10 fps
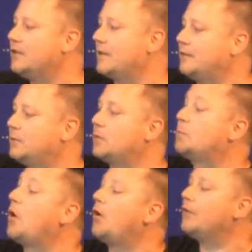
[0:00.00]
This was
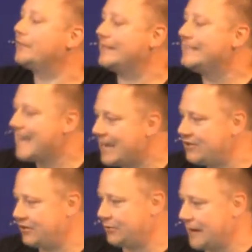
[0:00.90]
Paul's
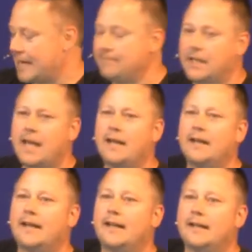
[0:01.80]
intention, right?
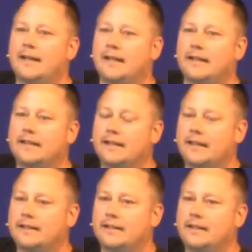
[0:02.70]
And, the, and
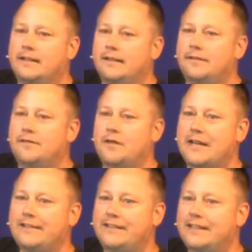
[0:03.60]
the, the
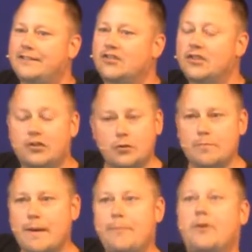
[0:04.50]
phrase that is good to
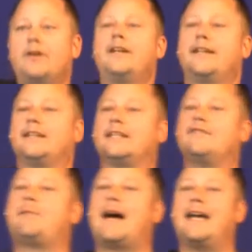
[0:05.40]
remember and live
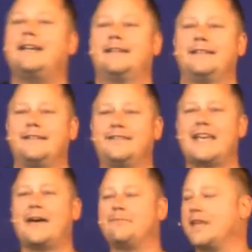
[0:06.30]
by is
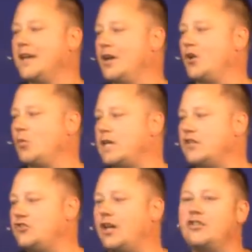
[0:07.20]
that we
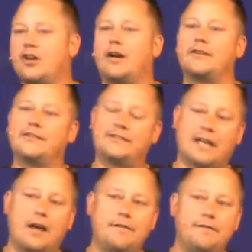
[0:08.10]
judge
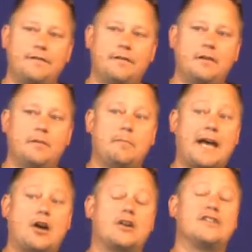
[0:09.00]
ourselves by
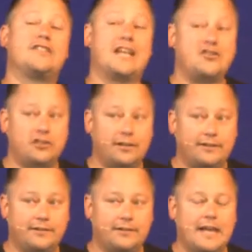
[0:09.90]
our
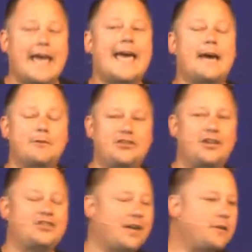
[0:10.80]
intentions and we
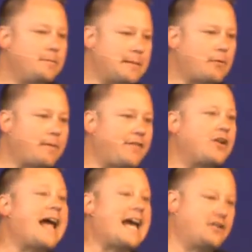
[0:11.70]
judge other people by their
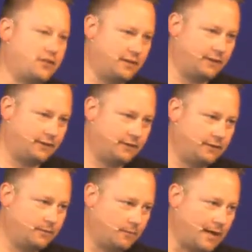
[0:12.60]
actions,
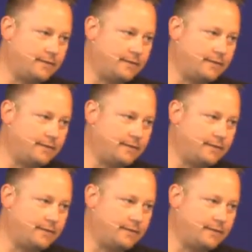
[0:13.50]
right?